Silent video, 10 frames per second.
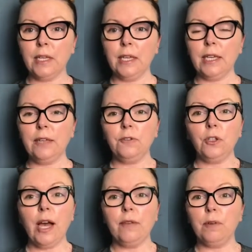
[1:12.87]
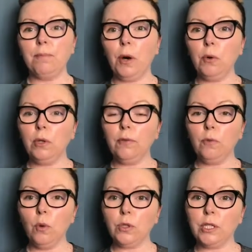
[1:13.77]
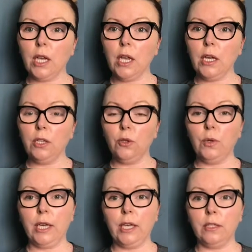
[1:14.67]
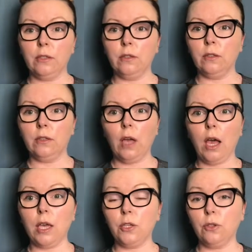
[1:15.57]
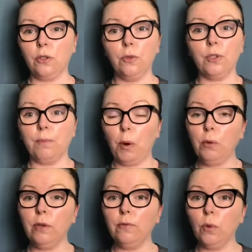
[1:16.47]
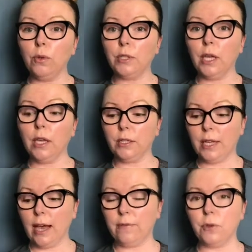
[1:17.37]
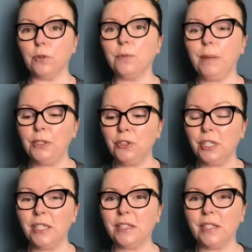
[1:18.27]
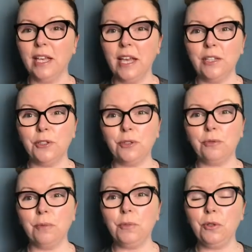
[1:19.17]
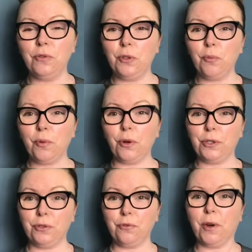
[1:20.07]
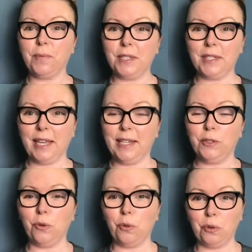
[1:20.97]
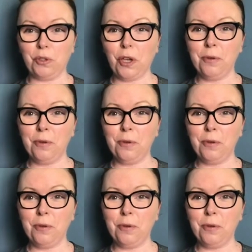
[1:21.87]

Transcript: If you have a bowl of water, you can use a bowl of water to have your sponges to remove your product from the skin also.